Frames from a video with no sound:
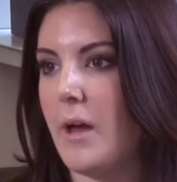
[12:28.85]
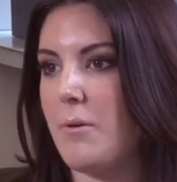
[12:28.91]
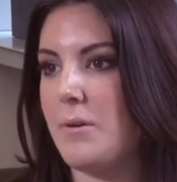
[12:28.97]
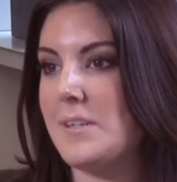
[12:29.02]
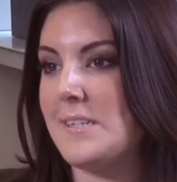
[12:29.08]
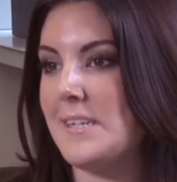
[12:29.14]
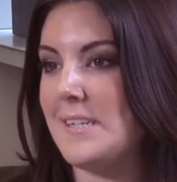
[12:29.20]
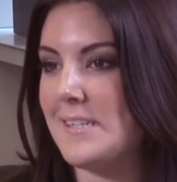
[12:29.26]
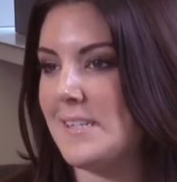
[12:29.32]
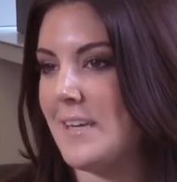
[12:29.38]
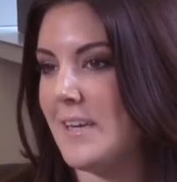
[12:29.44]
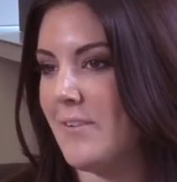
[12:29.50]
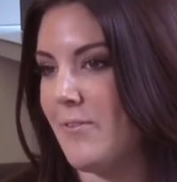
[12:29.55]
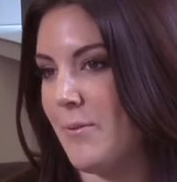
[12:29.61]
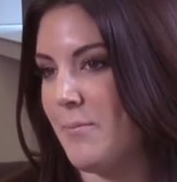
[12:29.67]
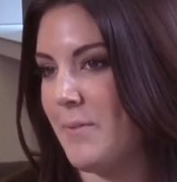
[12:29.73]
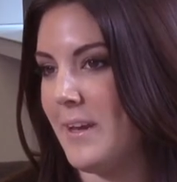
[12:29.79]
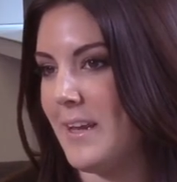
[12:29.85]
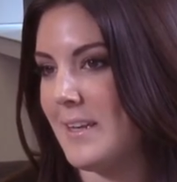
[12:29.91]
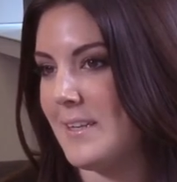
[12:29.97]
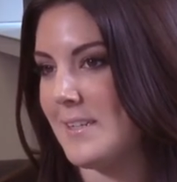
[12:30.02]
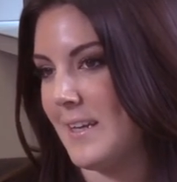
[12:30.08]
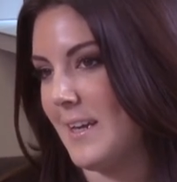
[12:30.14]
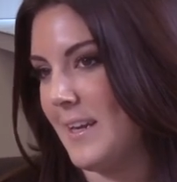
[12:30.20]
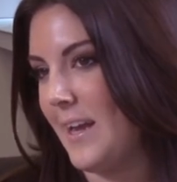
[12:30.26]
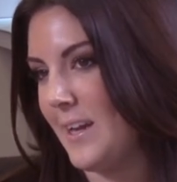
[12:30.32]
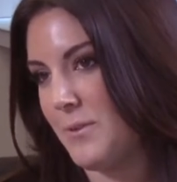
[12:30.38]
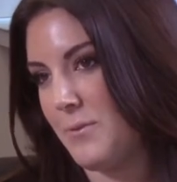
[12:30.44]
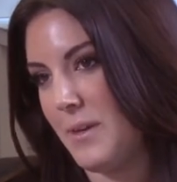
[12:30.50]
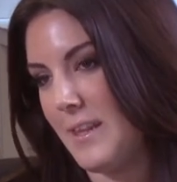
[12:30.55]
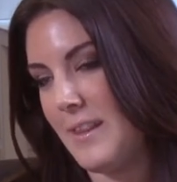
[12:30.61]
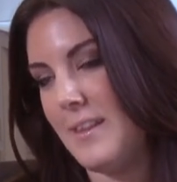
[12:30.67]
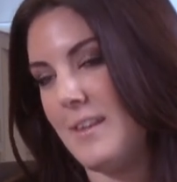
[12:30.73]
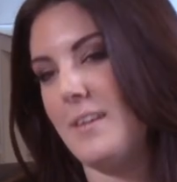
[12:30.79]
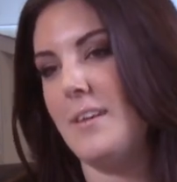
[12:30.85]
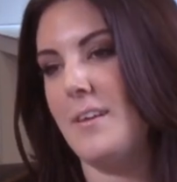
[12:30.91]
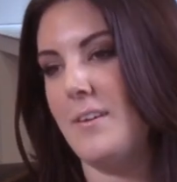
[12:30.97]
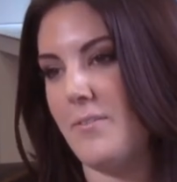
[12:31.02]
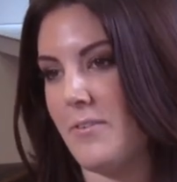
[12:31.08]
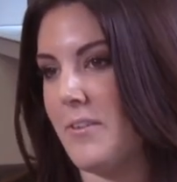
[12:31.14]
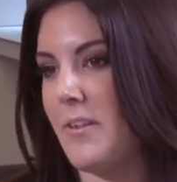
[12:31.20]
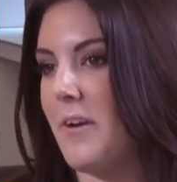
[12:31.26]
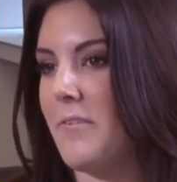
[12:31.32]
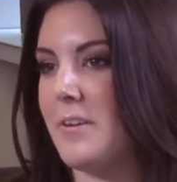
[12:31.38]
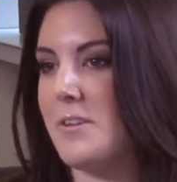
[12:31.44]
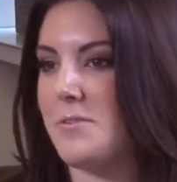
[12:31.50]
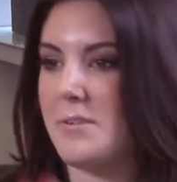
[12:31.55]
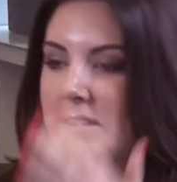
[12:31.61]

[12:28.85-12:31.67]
that was easy for me to connect with, for the obvious